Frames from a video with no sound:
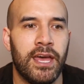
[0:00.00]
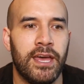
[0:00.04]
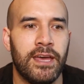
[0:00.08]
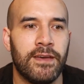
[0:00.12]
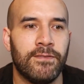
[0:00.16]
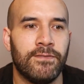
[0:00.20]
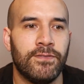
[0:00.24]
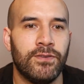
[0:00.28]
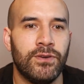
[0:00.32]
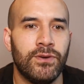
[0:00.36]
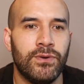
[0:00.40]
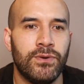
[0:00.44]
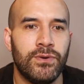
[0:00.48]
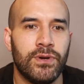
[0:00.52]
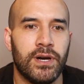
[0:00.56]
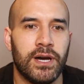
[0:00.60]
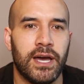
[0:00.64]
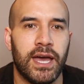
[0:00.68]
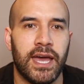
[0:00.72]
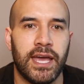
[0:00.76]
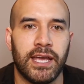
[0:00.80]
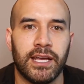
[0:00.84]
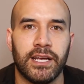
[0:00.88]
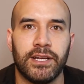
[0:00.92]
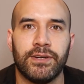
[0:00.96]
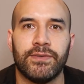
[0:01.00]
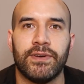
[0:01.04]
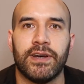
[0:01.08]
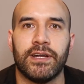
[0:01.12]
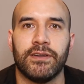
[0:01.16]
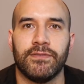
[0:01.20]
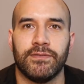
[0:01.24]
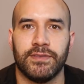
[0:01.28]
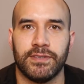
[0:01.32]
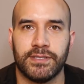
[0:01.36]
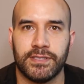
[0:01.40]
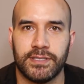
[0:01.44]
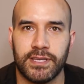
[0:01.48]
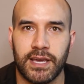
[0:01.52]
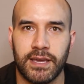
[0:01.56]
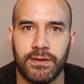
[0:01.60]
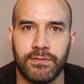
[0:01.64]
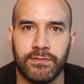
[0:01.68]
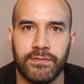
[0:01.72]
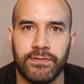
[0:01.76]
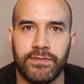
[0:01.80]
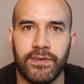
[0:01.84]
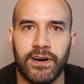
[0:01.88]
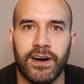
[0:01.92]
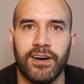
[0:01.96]
If you are hanging around with the
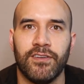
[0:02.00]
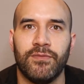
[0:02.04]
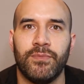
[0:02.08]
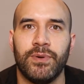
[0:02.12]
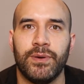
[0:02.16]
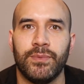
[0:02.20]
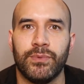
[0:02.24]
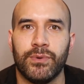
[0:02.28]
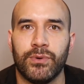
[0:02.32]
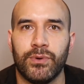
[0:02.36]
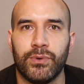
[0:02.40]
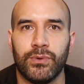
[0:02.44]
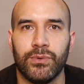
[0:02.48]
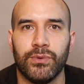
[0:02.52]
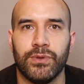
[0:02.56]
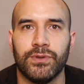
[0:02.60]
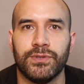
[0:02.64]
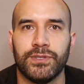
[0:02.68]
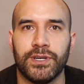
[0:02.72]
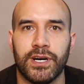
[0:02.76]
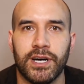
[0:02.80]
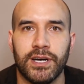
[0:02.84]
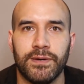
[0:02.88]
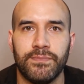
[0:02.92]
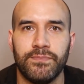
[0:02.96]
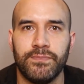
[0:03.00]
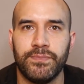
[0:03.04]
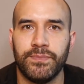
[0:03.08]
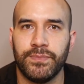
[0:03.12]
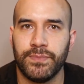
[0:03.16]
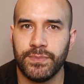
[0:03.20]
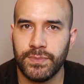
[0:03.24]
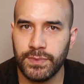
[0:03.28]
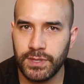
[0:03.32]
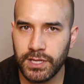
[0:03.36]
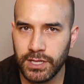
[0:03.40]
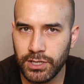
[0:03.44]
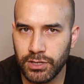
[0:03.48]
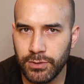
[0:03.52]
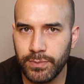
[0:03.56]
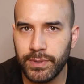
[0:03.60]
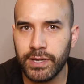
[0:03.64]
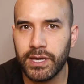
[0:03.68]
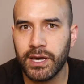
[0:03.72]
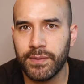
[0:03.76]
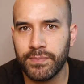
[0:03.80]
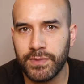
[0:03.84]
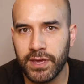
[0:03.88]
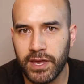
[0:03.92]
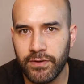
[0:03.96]
same 5 people all the time, then you
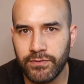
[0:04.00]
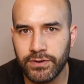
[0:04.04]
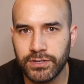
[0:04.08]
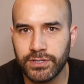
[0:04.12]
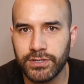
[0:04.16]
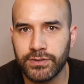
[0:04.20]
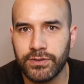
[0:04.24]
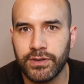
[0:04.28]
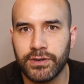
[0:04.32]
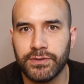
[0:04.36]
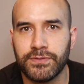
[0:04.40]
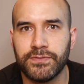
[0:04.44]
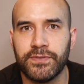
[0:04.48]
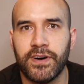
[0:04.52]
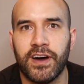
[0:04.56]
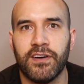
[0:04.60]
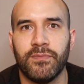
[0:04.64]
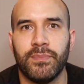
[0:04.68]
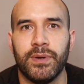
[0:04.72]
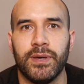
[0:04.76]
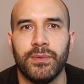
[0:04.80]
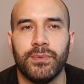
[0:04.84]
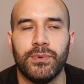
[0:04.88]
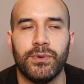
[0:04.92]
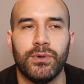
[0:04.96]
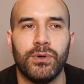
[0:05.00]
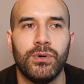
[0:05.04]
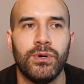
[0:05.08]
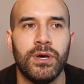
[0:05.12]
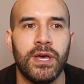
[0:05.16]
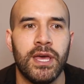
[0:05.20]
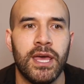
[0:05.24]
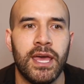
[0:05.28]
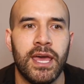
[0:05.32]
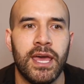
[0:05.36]
become the average of those 5 people,